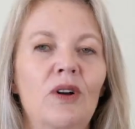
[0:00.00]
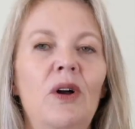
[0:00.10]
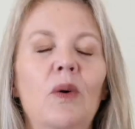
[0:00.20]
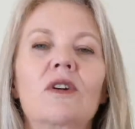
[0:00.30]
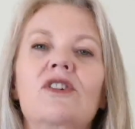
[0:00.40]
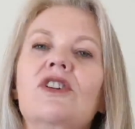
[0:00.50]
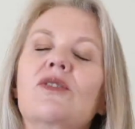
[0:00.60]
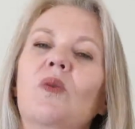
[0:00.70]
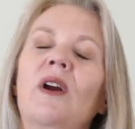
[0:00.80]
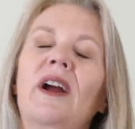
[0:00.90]
which is
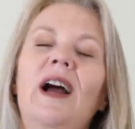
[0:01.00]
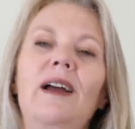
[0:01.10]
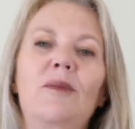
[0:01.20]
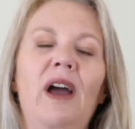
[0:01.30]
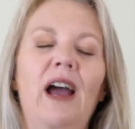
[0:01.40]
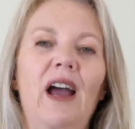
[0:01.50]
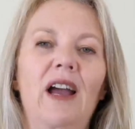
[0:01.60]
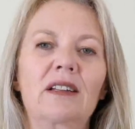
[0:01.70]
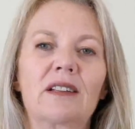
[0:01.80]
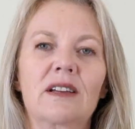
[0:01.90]
where I'm
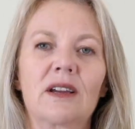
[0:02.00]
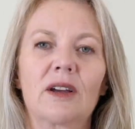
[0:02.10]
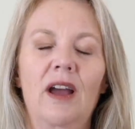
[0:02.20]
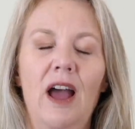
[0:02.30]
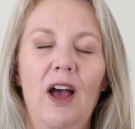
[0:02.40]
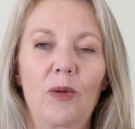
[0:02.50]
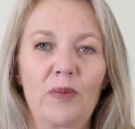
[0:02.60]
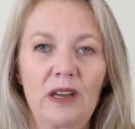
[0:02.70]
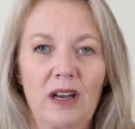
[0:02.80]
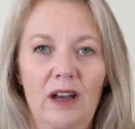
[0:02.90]
at,
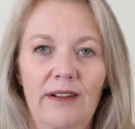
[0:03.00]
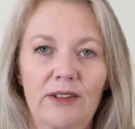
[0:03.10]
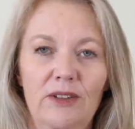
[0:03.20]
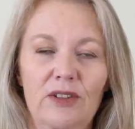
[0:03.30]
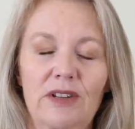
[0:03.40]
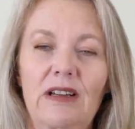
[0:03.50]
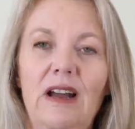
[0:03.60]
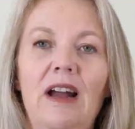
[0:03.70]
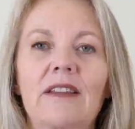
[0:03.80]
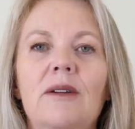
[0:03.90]
helping others to
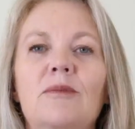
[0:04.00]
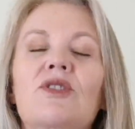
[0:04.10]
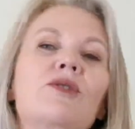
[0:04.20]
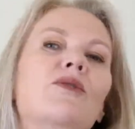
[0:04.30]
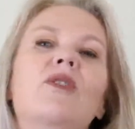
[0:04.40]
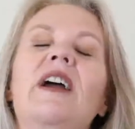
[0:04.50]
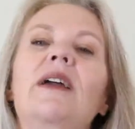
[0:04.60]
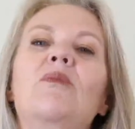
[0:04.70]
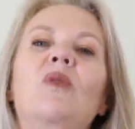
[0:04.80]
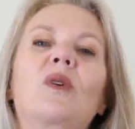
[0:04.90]
guide them to a
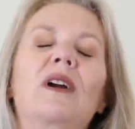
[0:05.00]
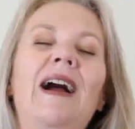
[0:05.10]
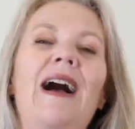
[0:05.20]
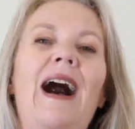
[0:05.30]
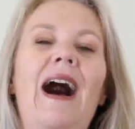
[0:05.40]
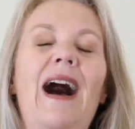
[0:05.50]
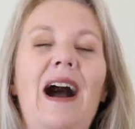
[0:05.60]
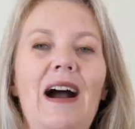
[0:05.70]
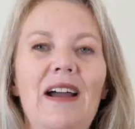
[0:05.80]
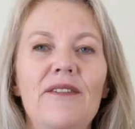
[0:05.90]
more
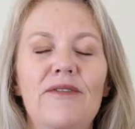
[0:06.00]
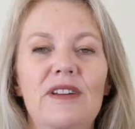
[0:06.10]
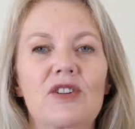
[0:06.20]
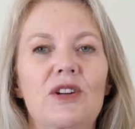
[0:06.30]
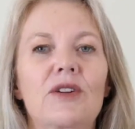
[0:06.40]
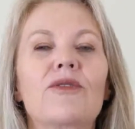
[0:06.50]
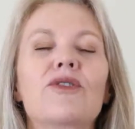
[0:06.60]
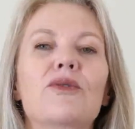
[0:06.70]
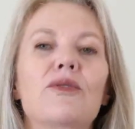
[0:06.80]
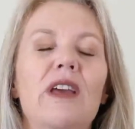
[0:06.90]
high vision of
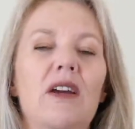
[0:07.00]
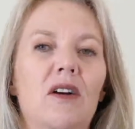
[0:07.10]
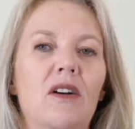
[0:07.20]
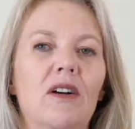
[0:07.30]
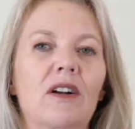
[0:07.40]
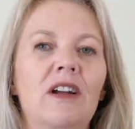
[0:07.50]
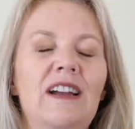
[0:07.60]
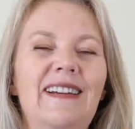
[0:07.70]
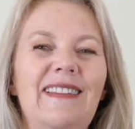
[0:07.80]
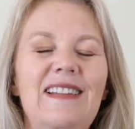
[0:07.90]
who they are
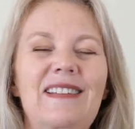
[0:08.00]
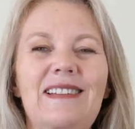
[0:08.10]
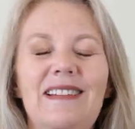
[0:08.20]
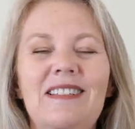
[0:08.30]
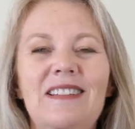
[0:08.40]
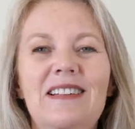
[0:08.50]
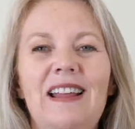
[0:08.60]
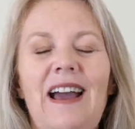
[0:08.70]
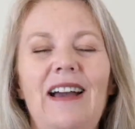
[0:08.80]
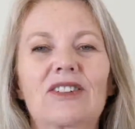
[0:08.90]
that doesn't
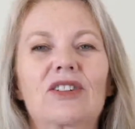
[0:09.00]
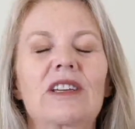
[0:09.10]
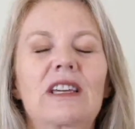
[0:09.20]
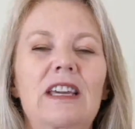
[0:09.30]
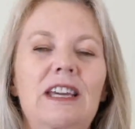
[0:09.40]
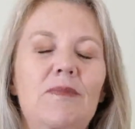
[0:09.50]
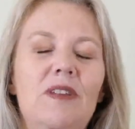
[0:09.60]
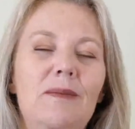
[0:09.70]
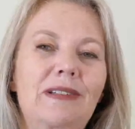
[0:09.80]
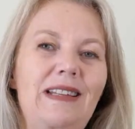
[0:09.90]
actually keep
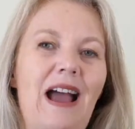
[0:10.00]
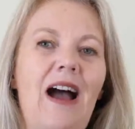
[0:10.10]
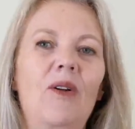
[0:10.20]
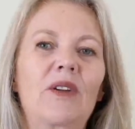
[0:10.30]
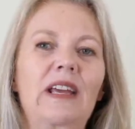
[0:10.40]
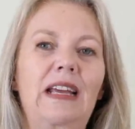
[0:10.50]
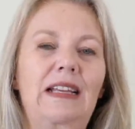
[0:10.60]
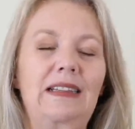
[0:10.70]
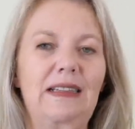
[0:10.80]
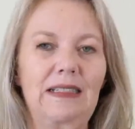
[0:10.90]
them down
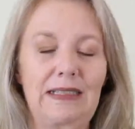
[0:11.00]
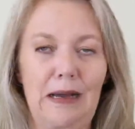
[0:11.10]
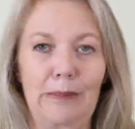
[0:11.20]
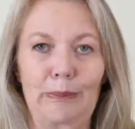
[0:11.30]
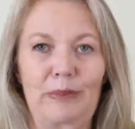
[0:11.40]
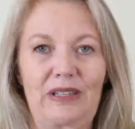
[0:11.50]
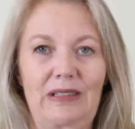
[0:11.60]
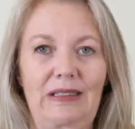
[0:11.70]
in the dumps.